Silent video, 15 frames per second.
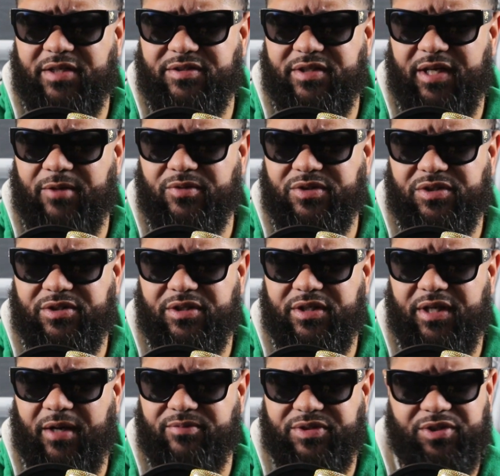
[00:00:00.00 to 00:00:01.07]
so that was good.
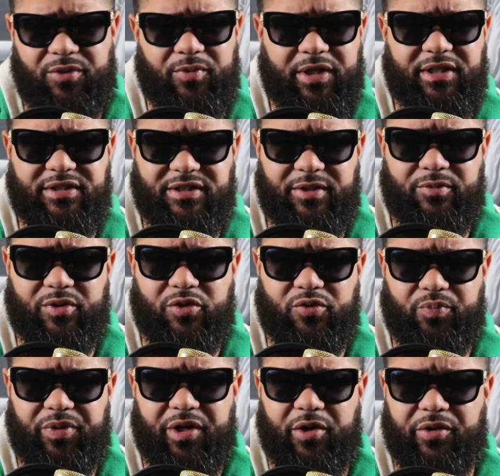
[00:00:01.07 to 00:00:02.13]
I'm still waiting to see what those
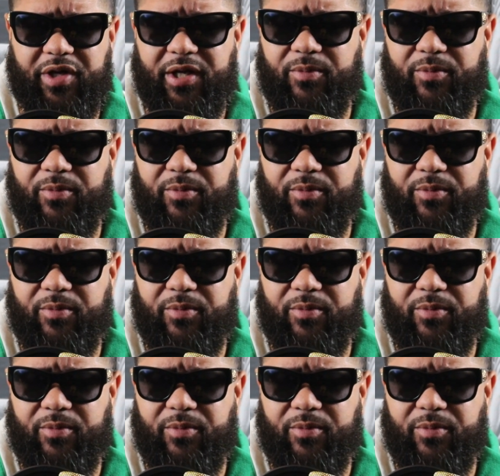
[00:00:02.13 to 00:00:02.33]
BLK